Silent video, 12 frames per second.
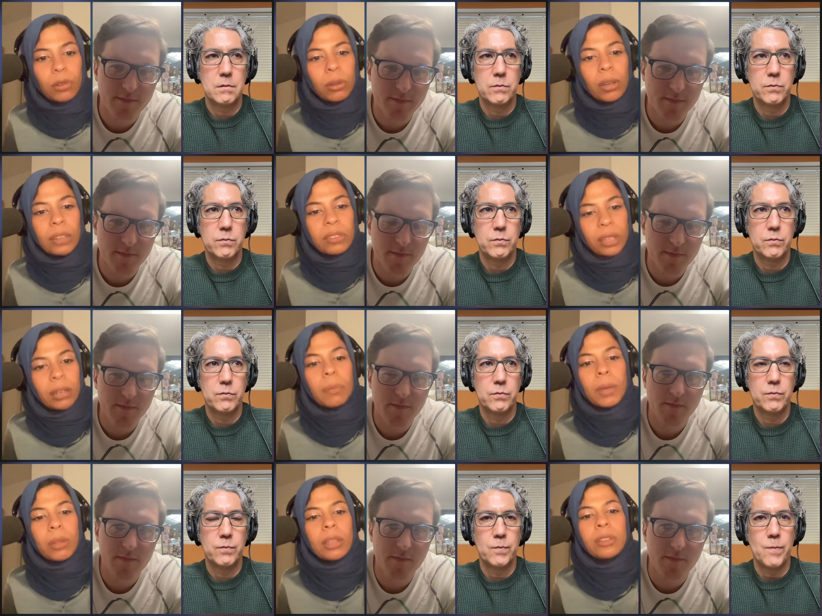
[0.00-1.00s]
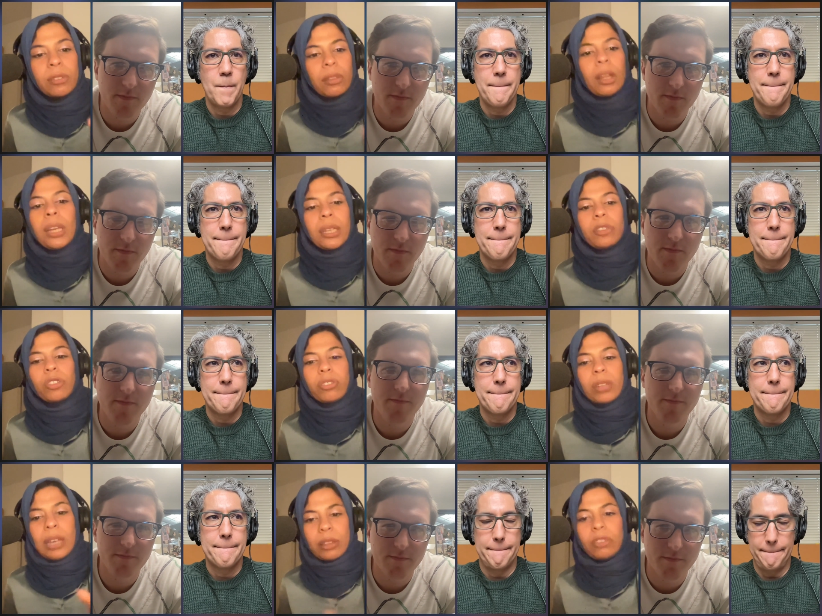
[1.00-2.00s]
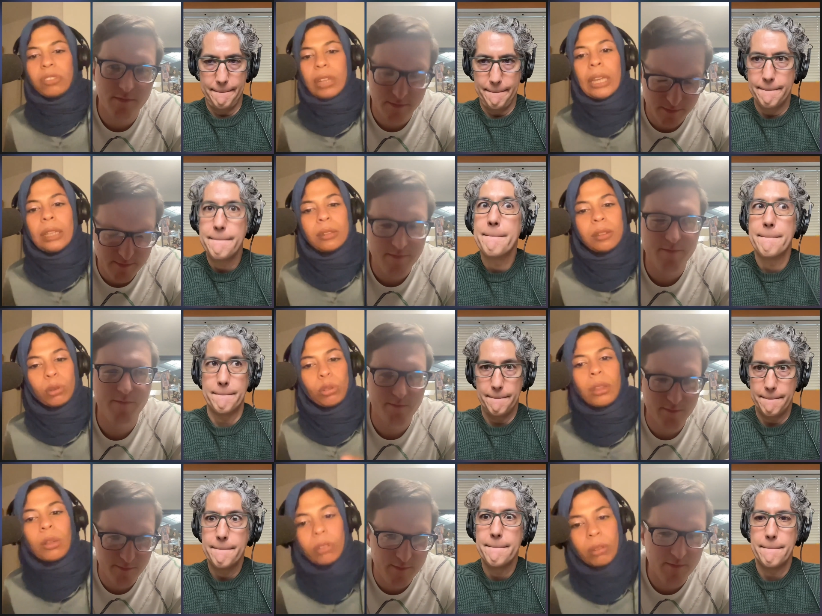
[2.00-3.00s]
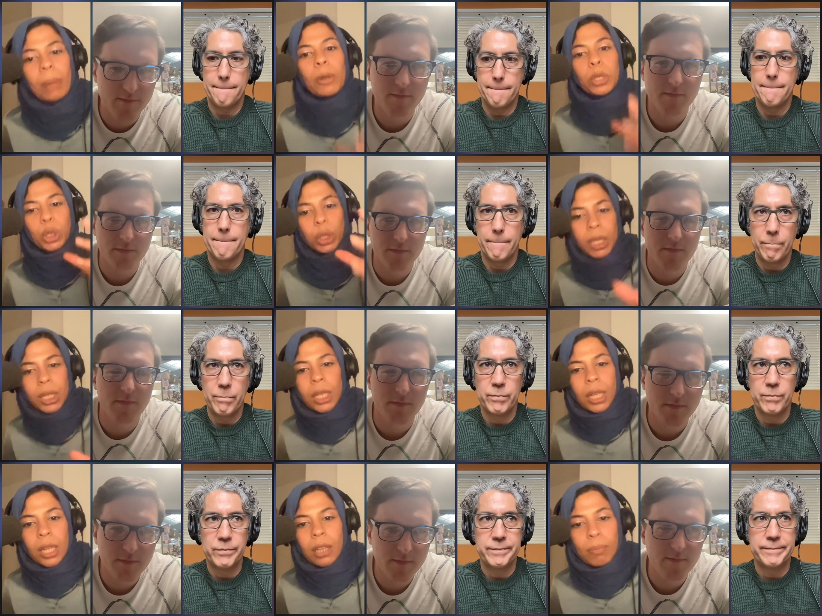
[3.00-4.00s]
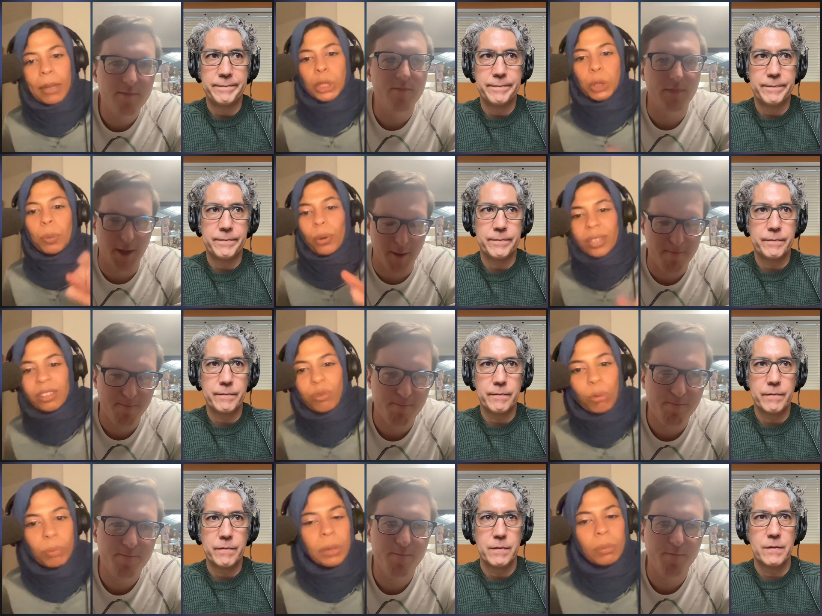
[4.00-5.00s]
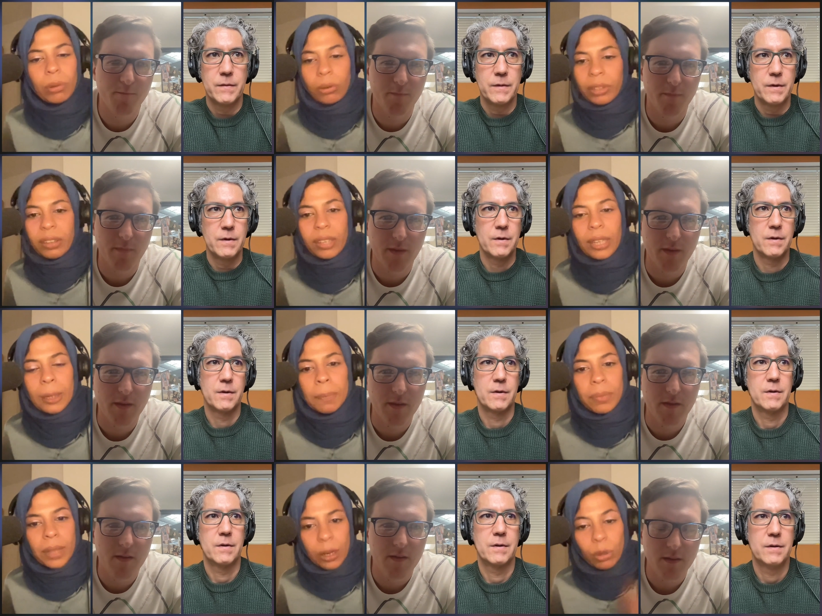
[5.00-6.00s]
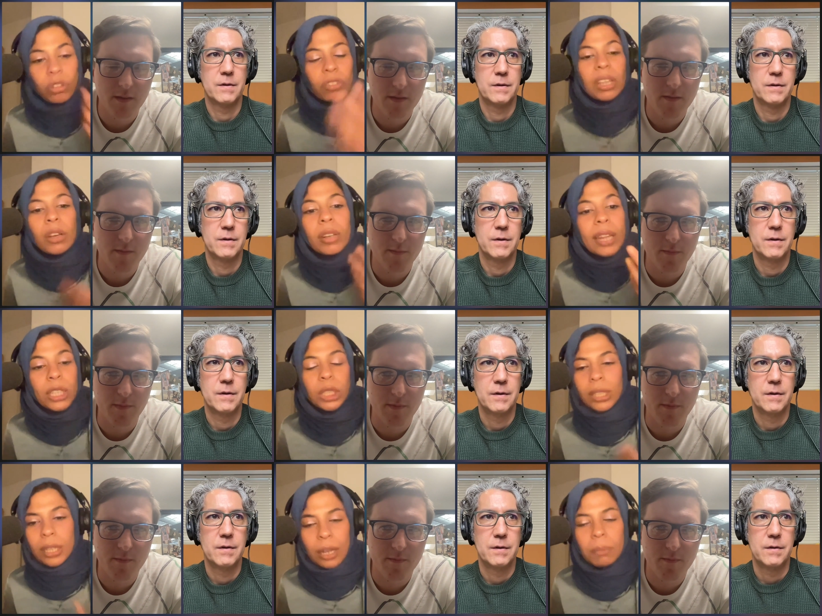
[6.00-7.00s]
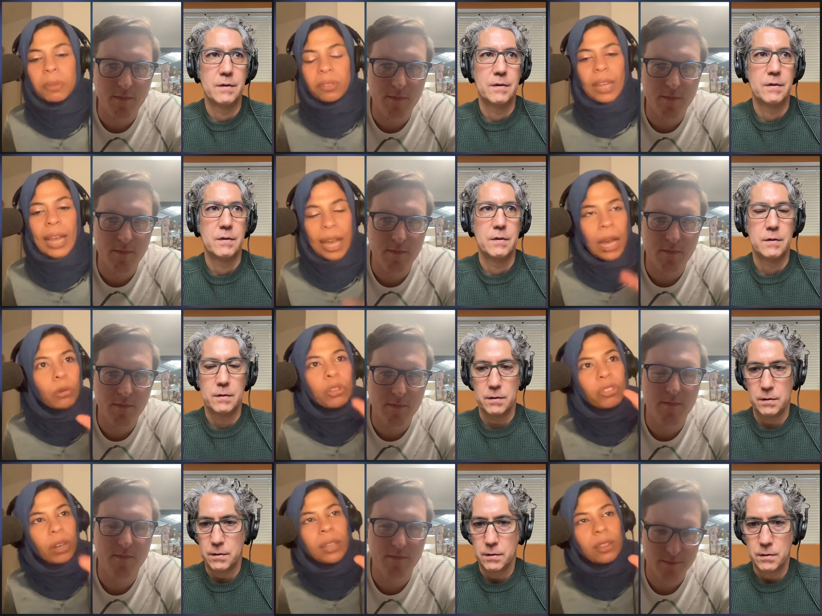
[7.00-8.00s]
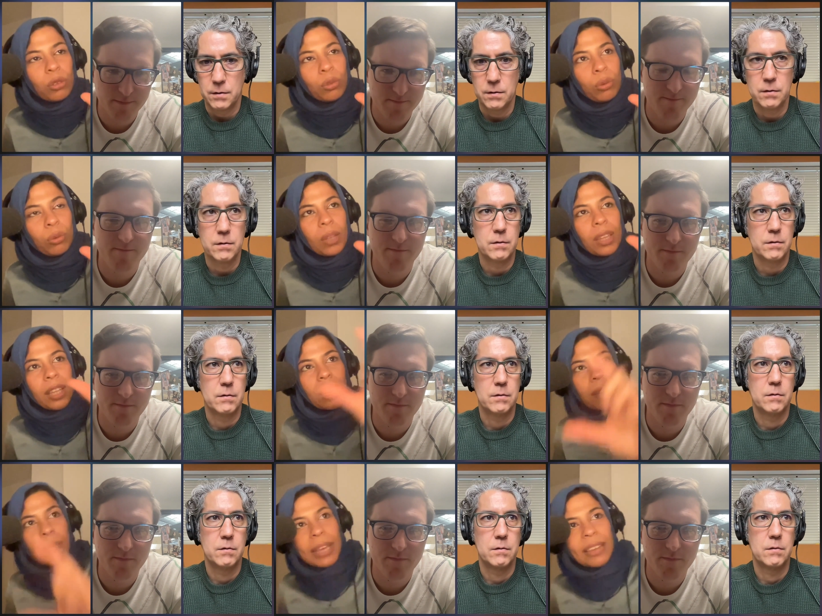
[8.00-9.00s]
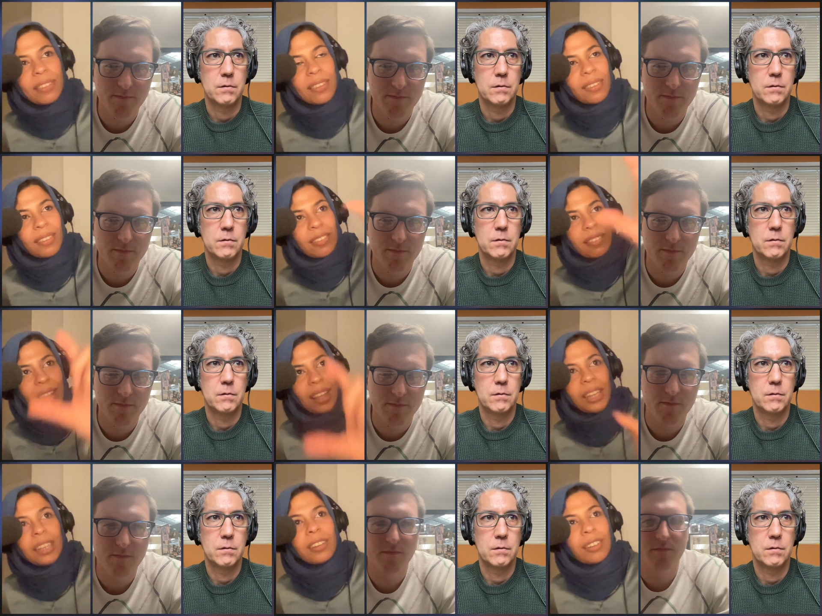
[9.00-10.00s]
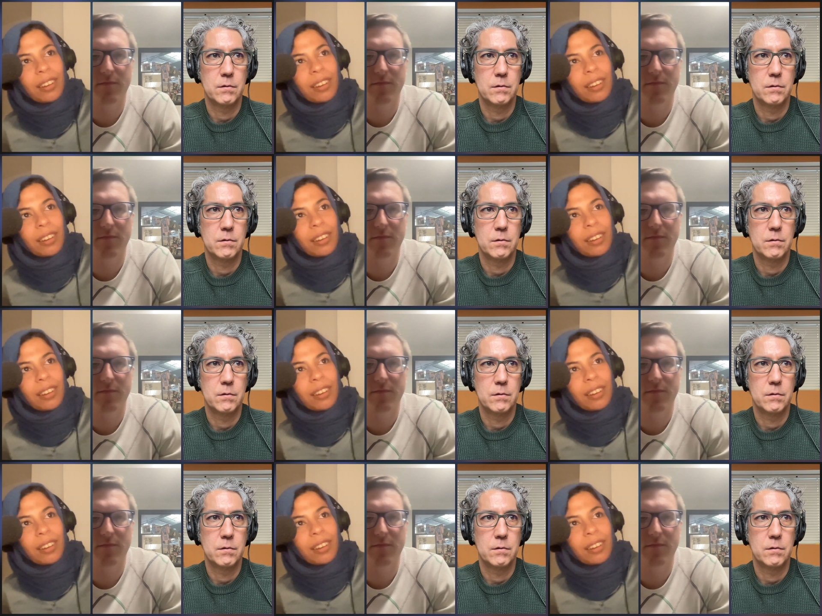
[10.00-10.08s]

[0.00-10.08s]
Speaker 1: you guys care about the design, just as you say, not that, that much bench point for people or anything. And also the connection and embassy. How you start to make this design